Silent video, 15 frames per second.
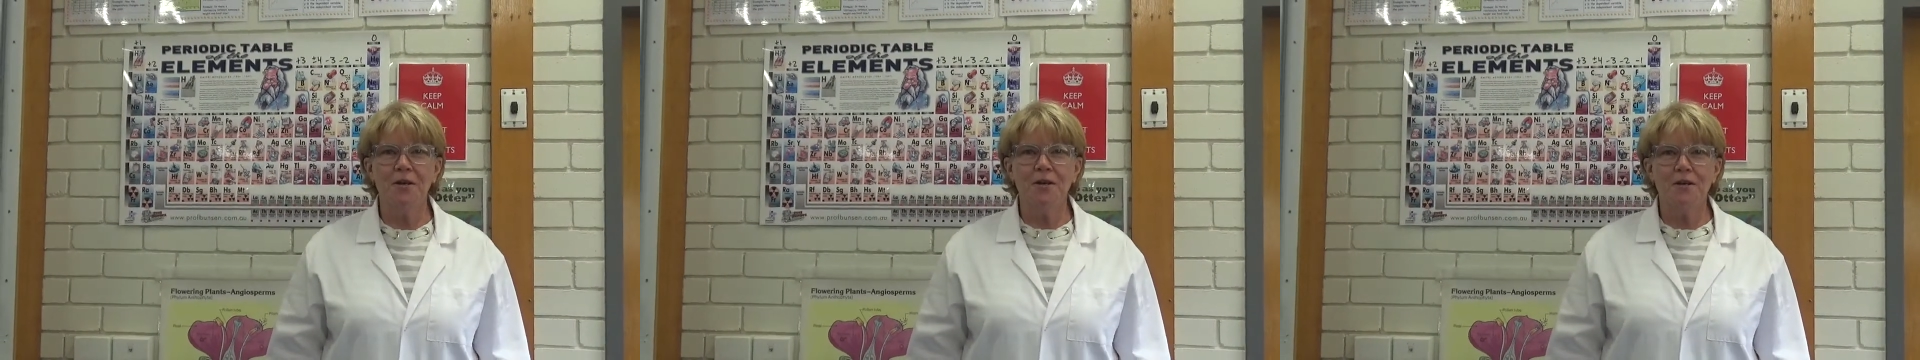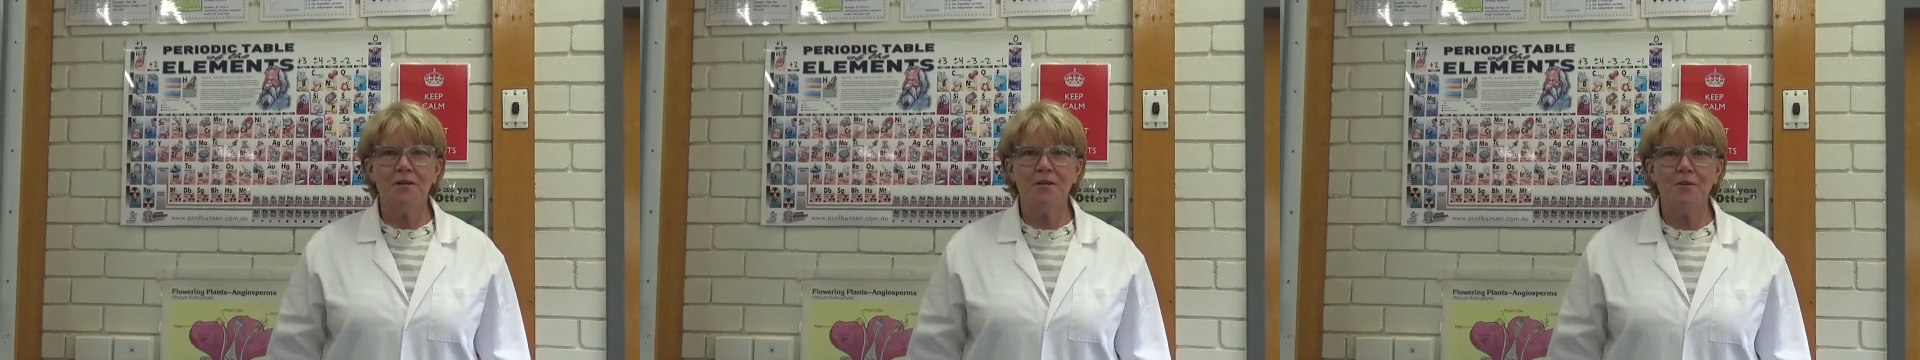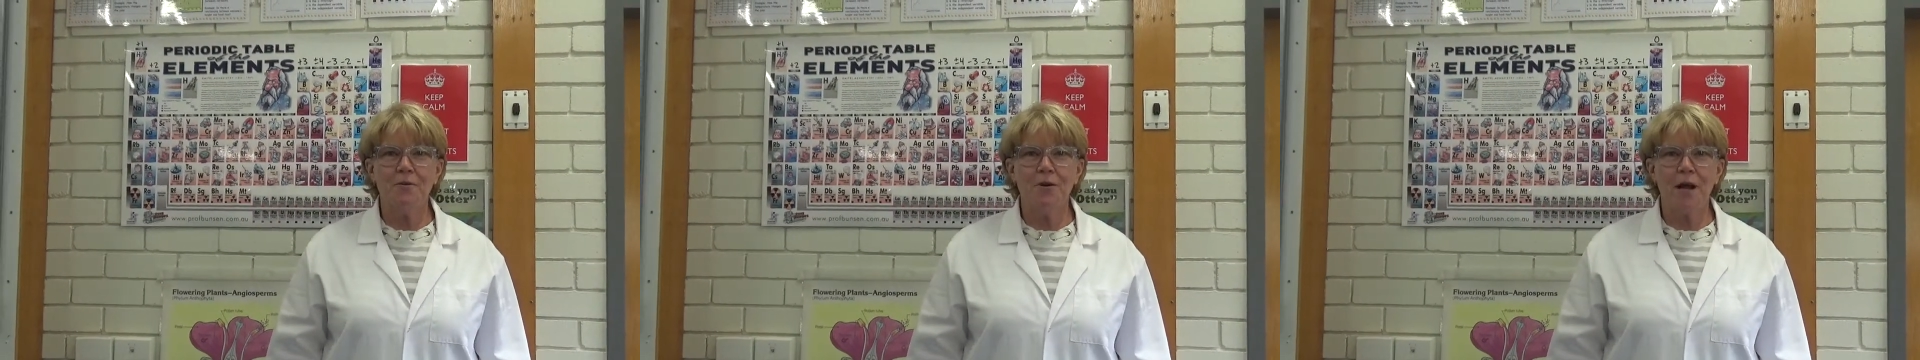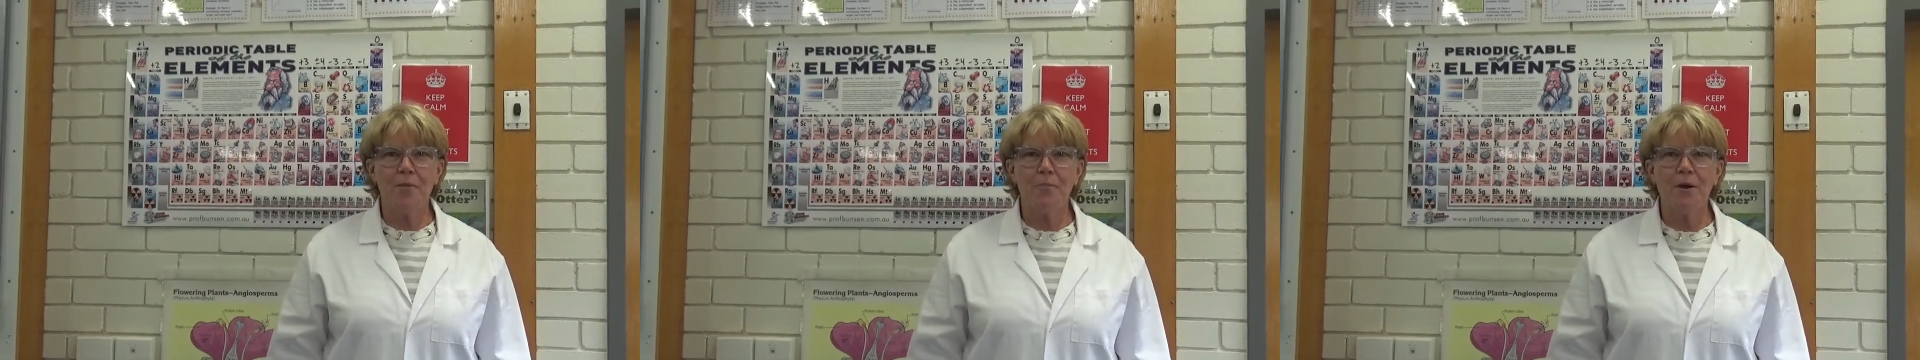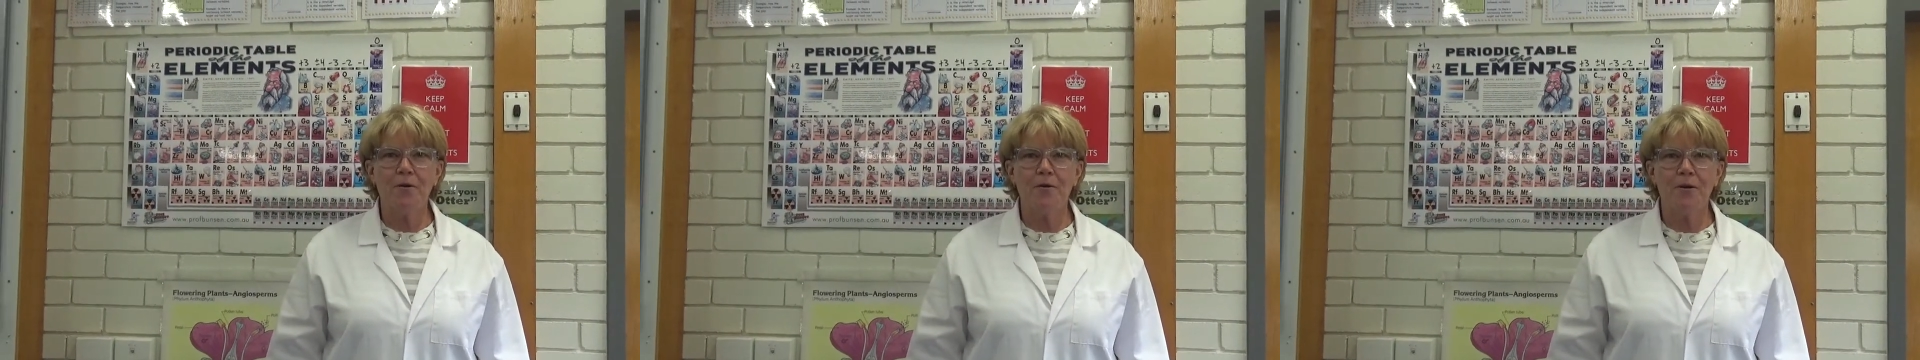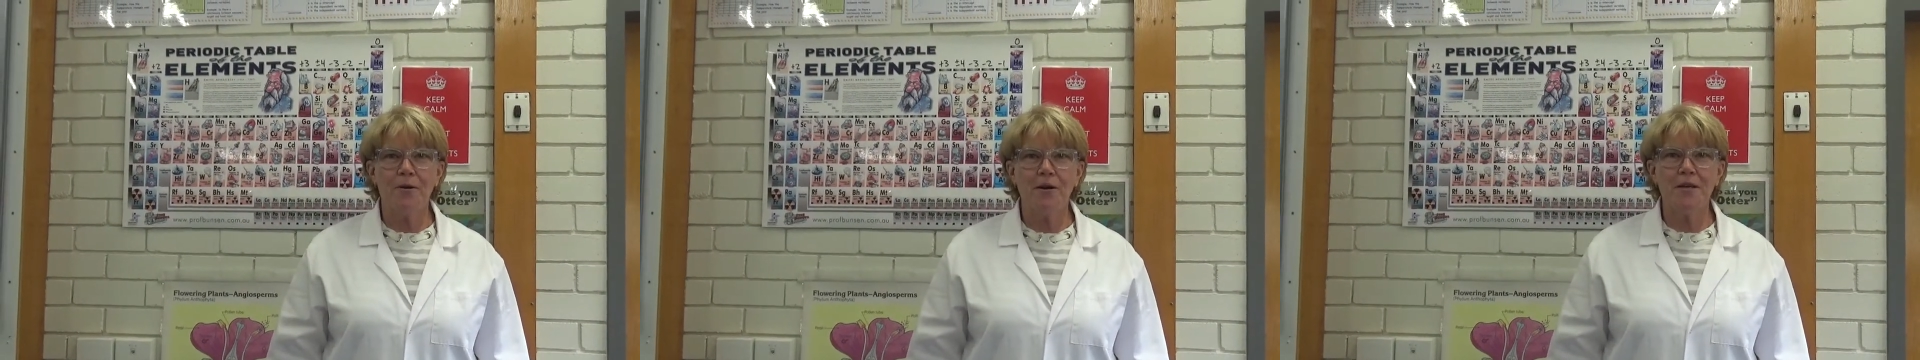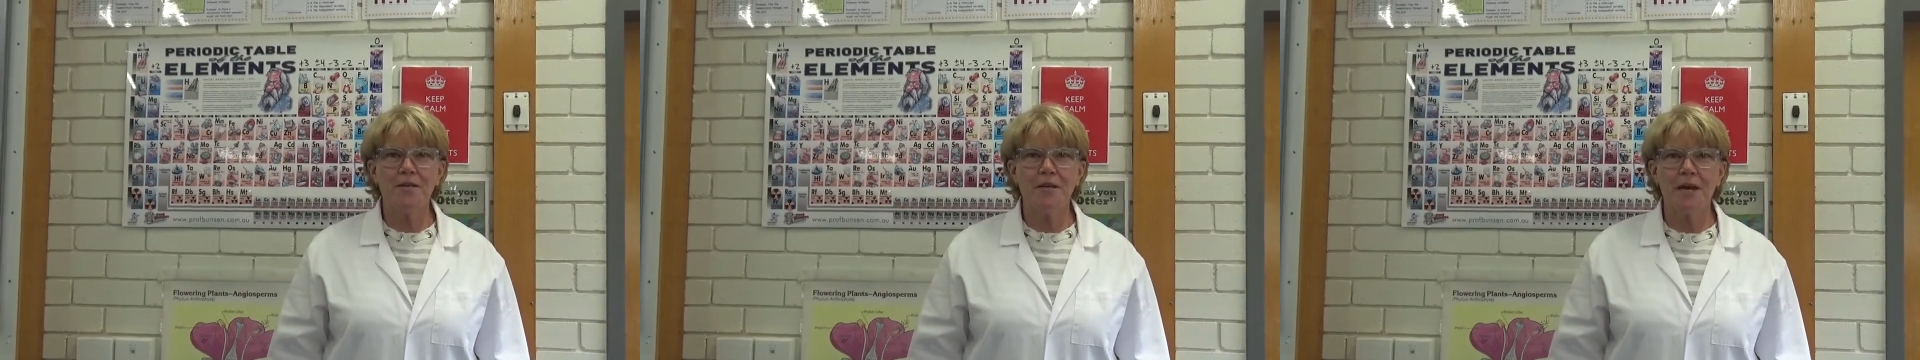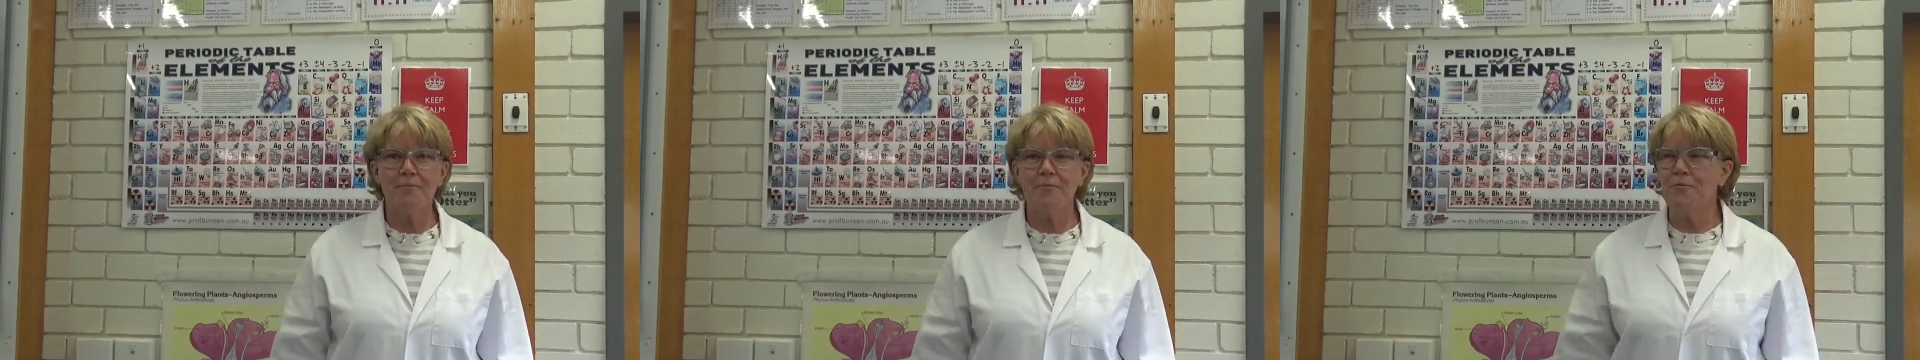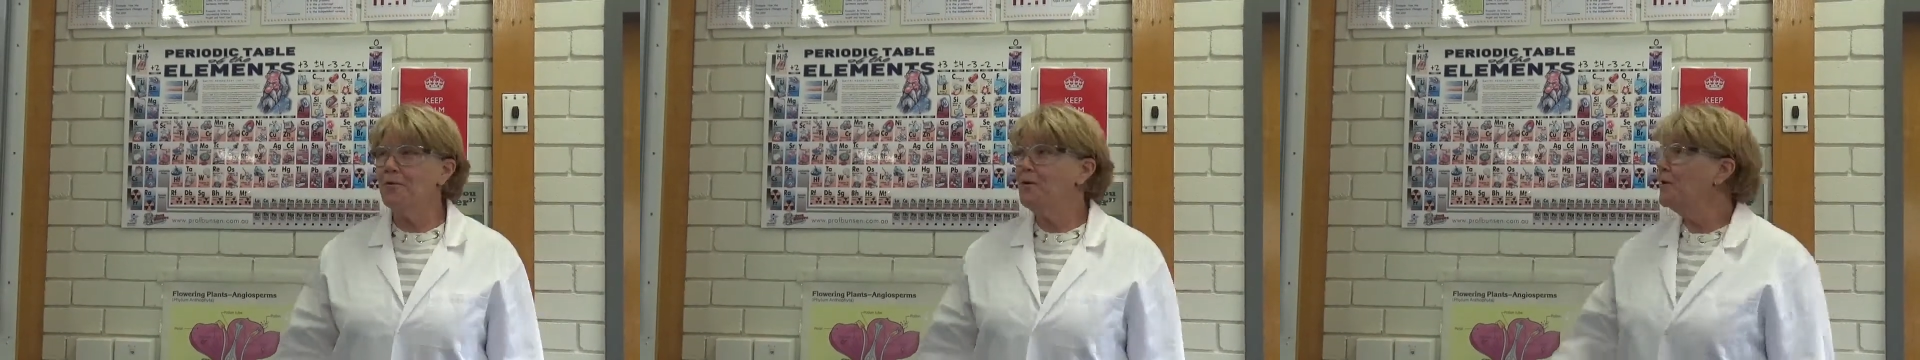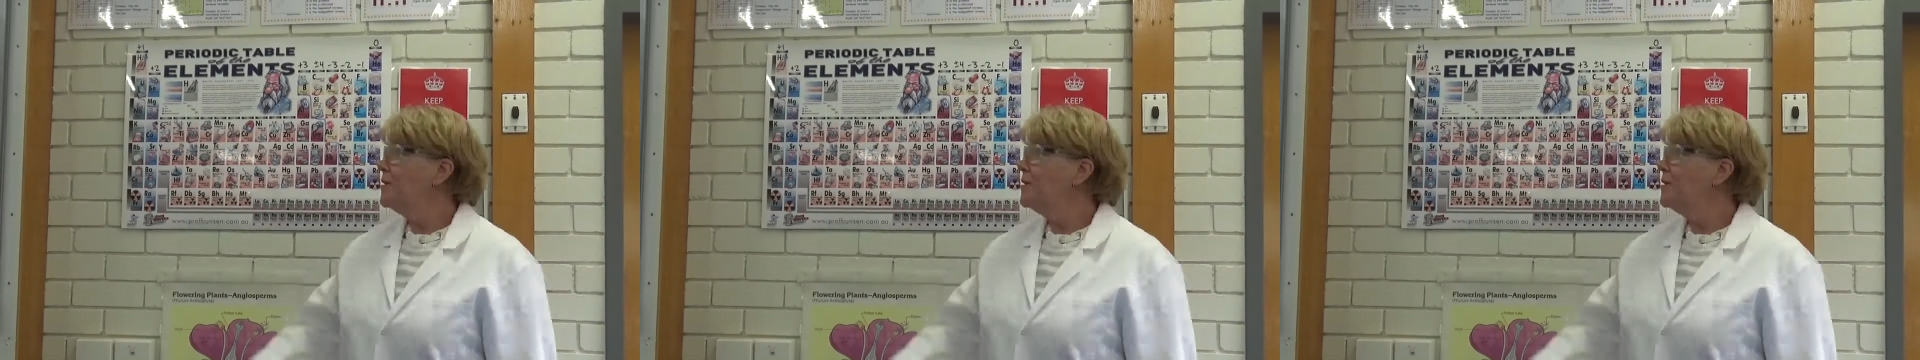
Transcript: So on our periodic table